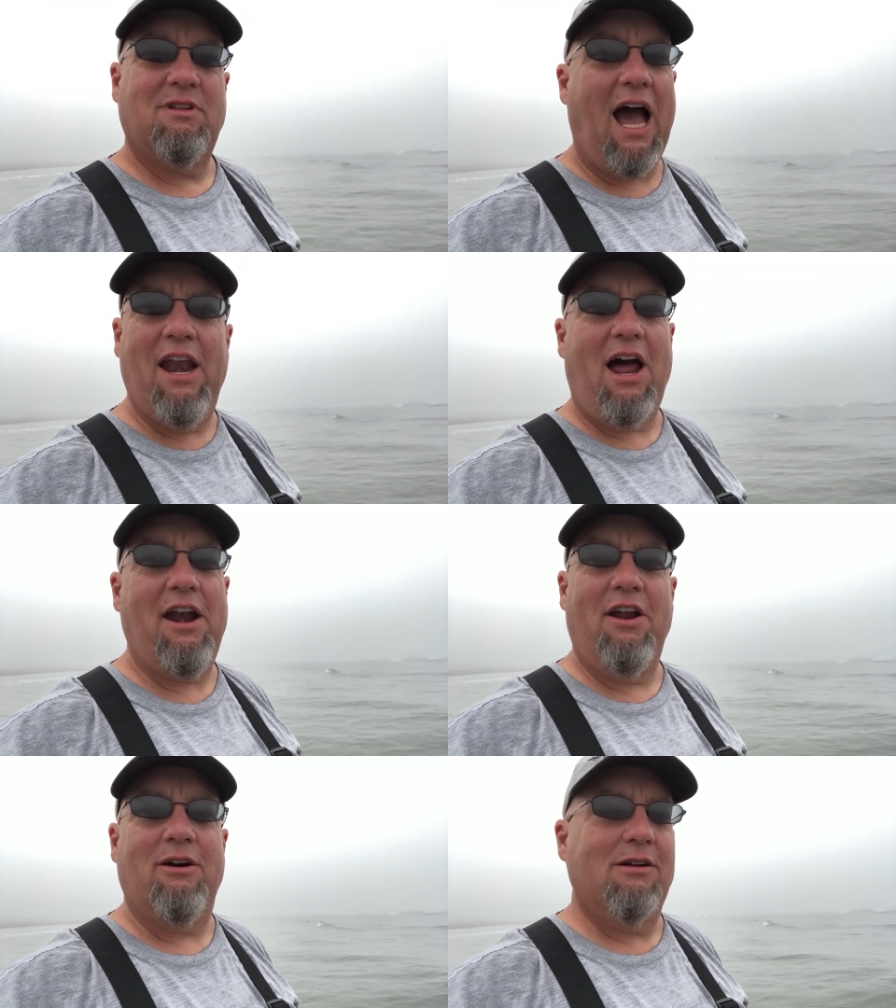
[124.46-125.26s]
I
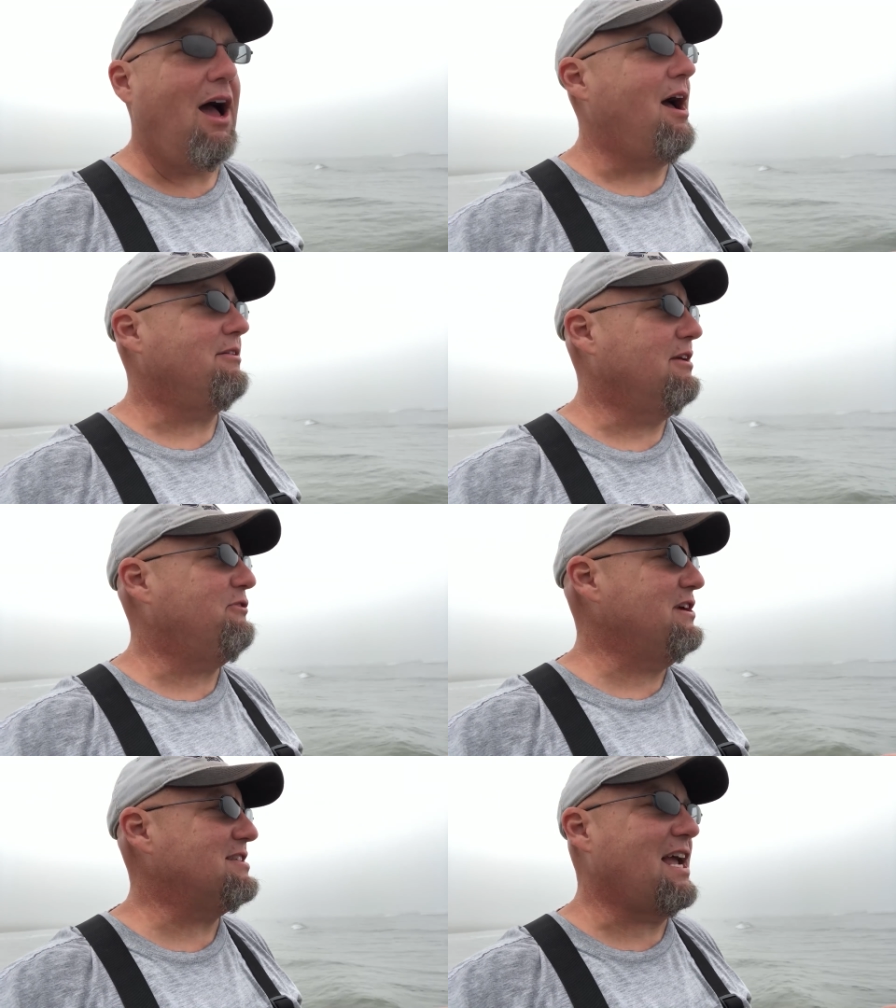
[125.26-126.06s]
don't know. It
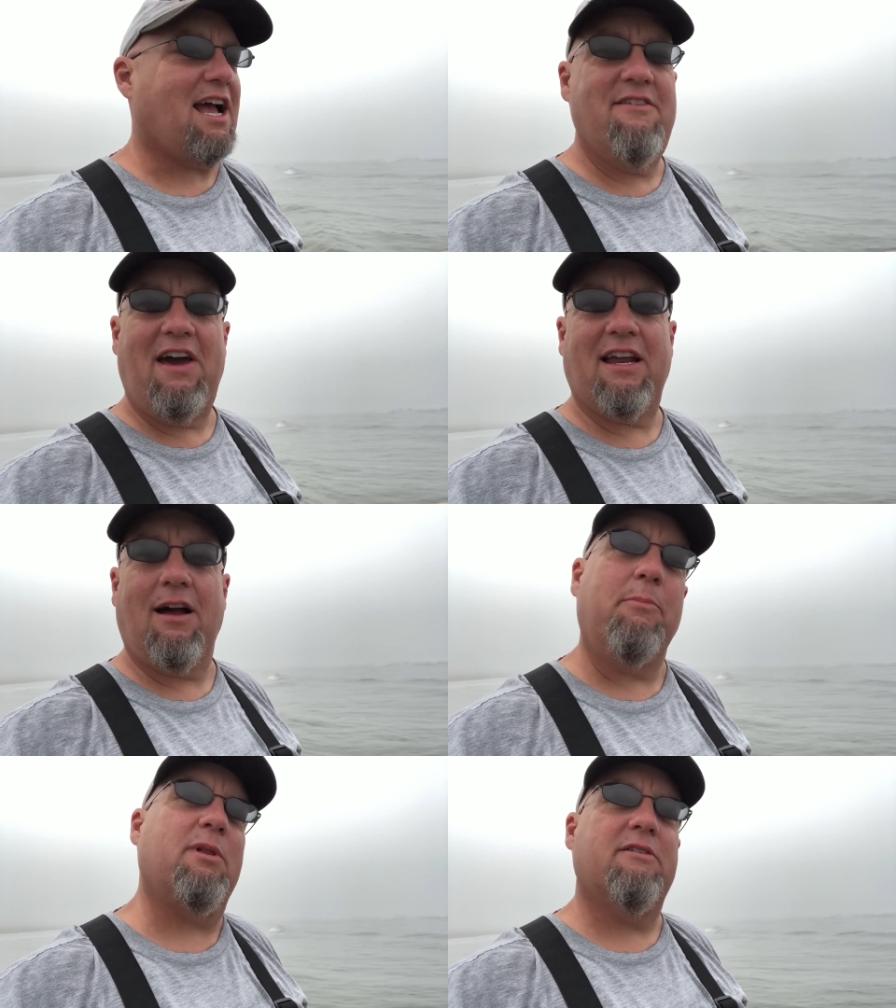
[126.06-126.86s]
feels like I've had a
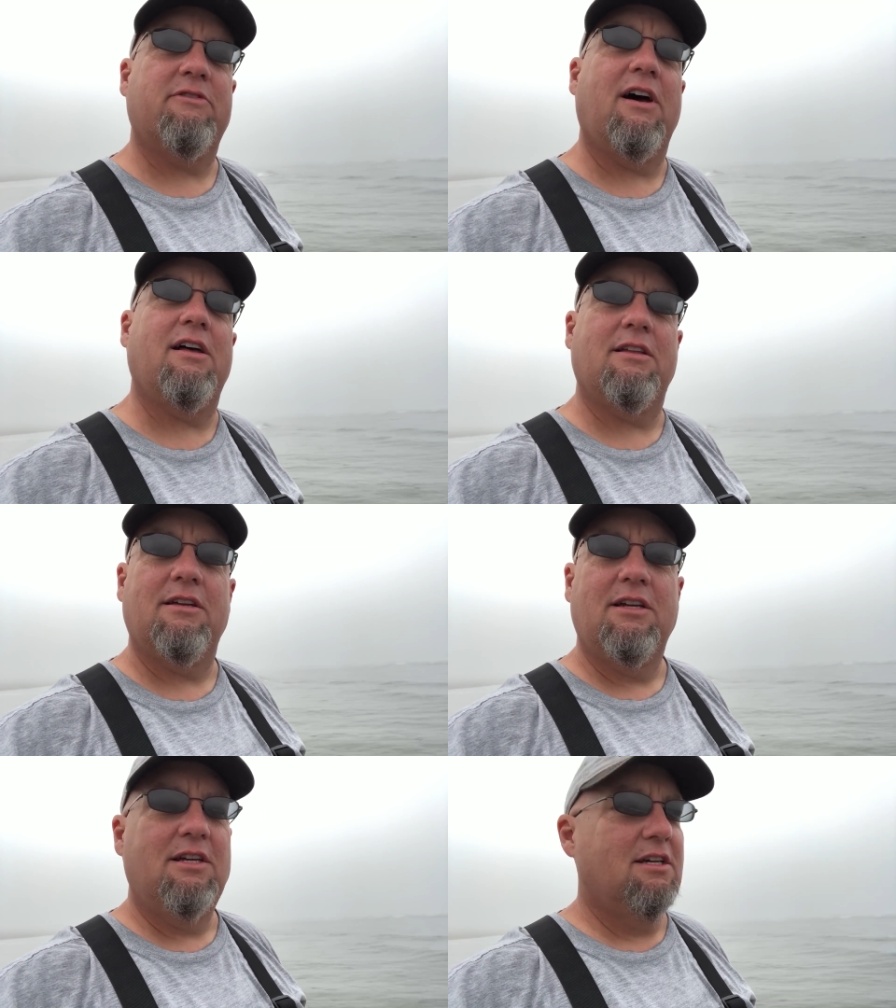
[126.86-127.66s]
couple of
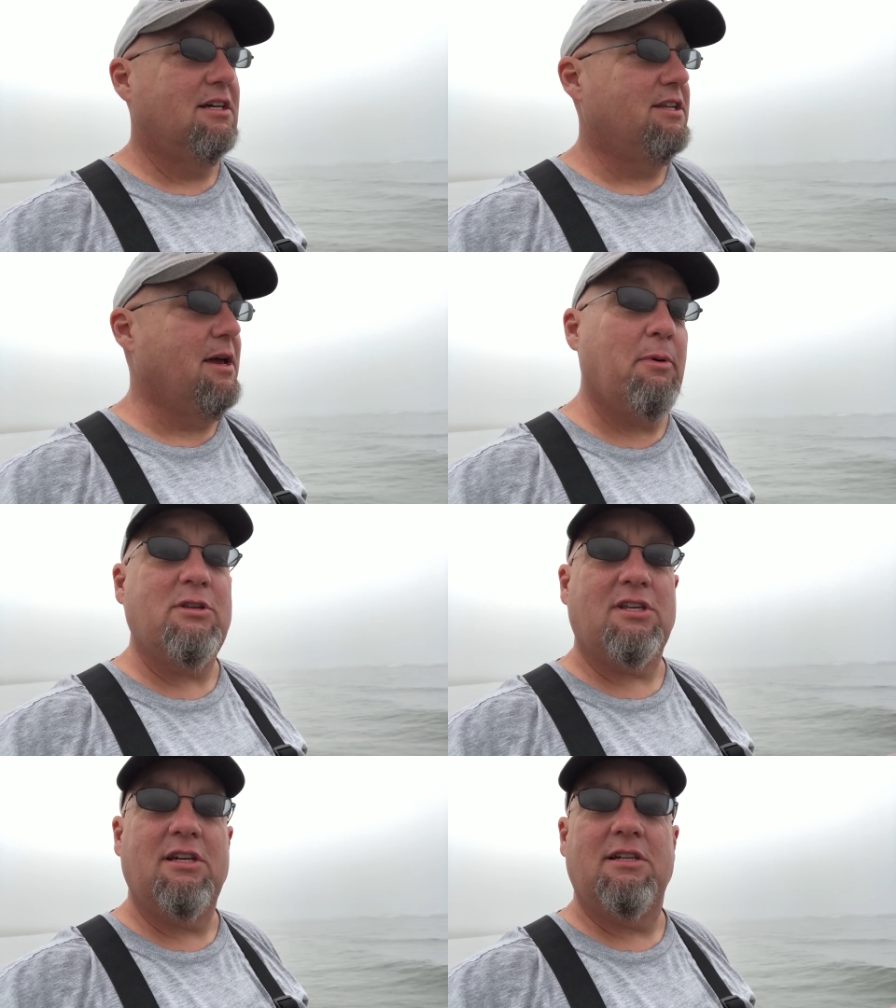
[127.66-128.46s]

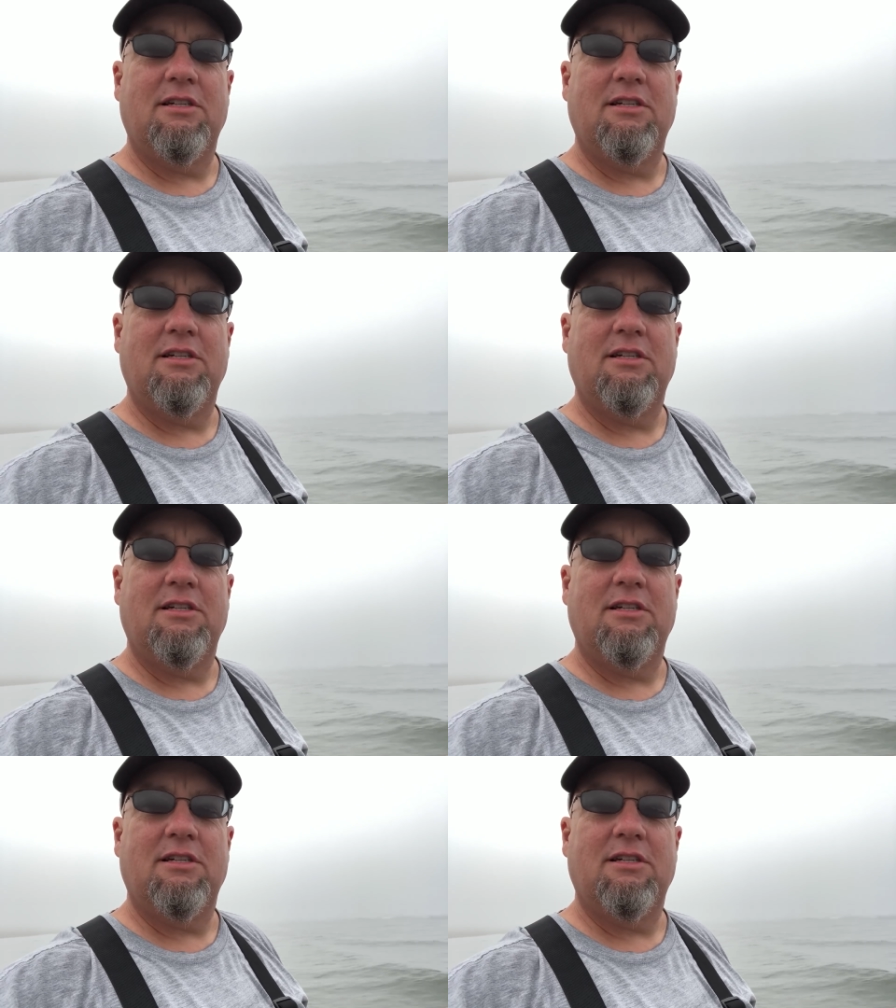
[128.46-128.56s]
nibbles.